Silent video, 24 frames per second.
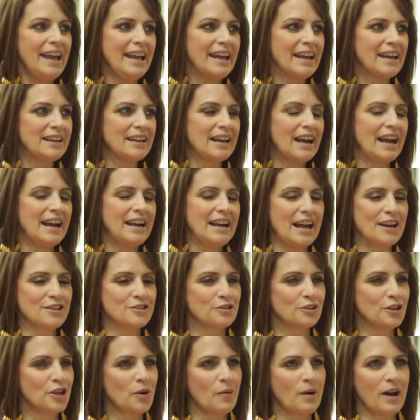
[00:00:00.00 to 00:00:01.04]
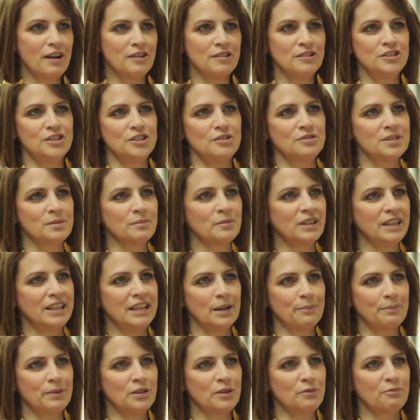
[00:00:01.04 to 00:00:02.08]
And I'd asked her to go out and do some
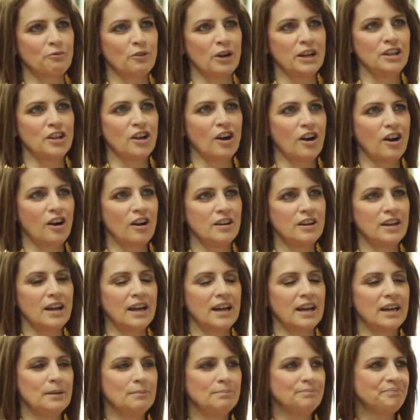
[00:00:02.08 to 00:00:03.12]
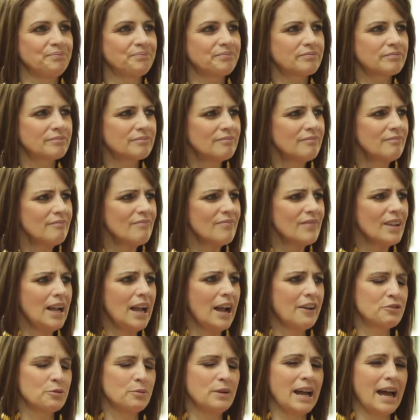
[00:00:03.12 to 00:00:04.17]
cleanup in the front yard um,
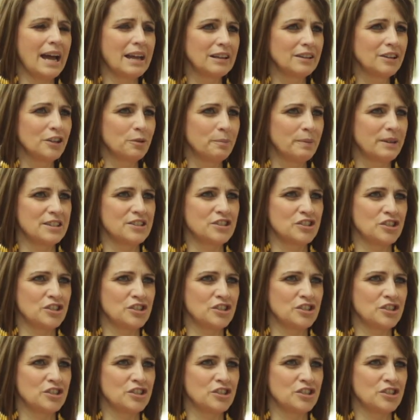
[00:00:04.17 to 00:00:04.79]
after we had a little bit